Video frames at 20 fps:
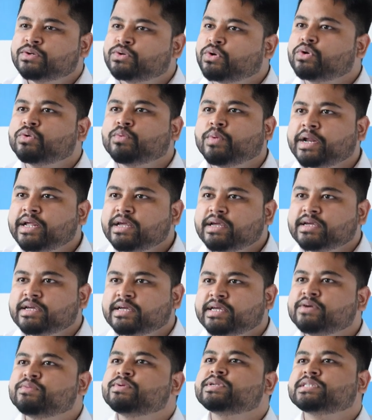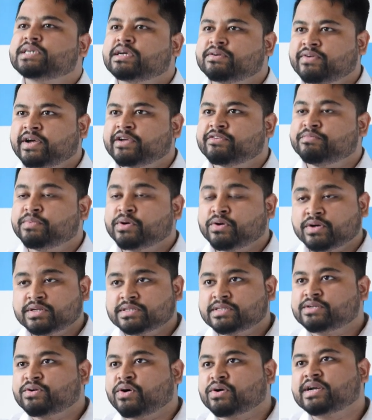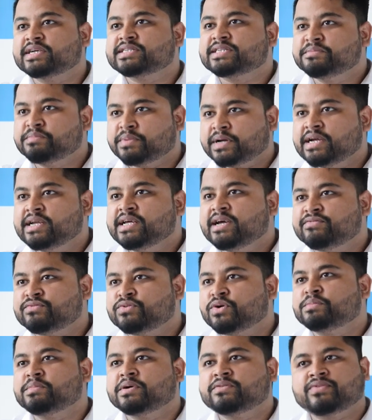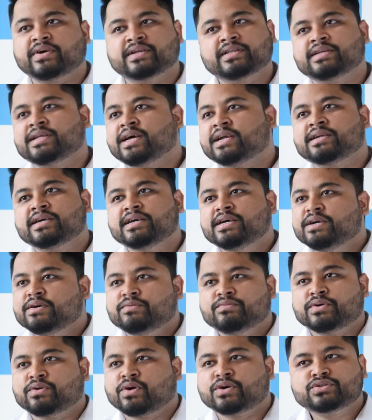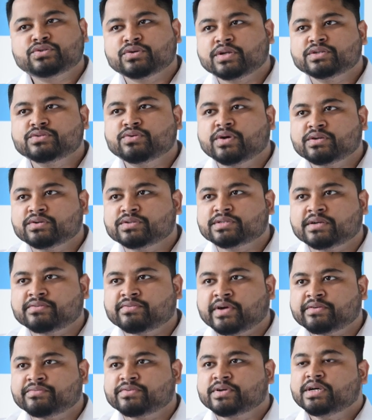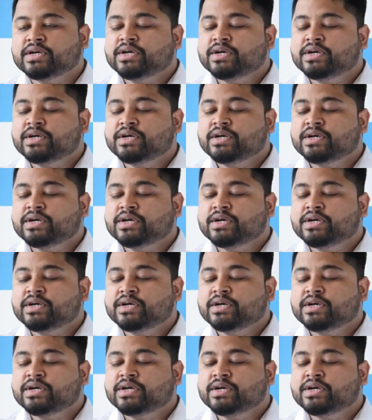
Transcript: don't worry, he will survive because the doctors in Bareilly have told my father that we are not sure he is going to survive.